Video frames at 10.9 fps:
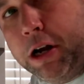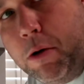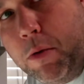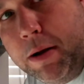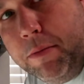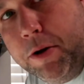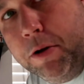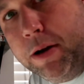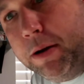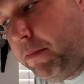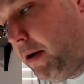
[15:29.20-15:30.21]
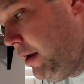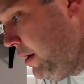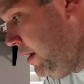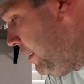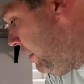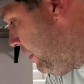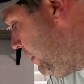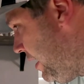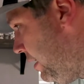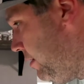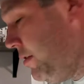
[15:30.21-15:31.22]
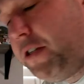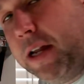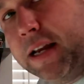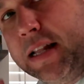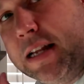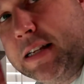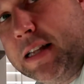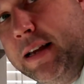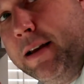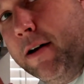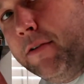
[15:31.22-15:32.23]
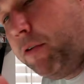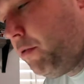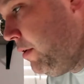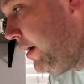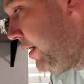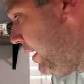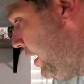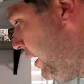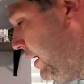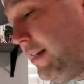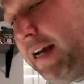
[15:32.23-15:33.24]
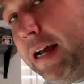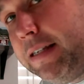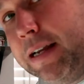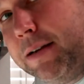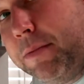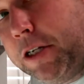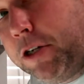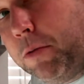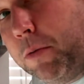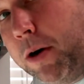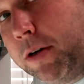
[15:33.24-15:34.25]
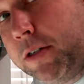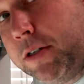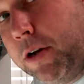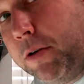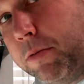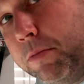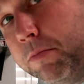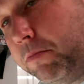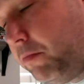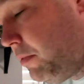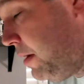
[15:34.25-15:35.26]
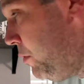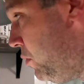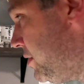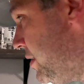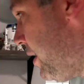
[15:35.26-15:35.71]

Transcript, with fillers: y'all what I'm doing. But yeah, just gonna get this cleaned off real quick and test it and make sure it works. So give me one